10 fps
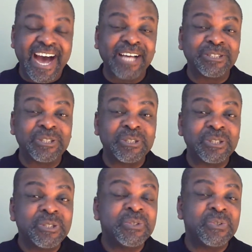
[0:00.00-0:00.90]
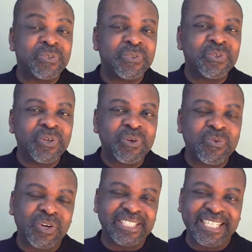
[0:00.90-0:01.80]
and to do
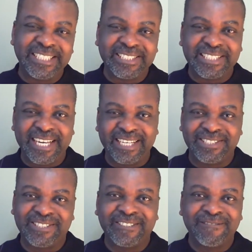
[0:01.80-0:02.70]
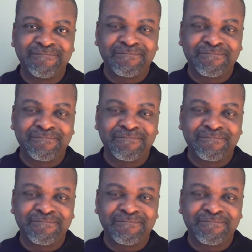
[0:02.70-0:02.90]
what he says.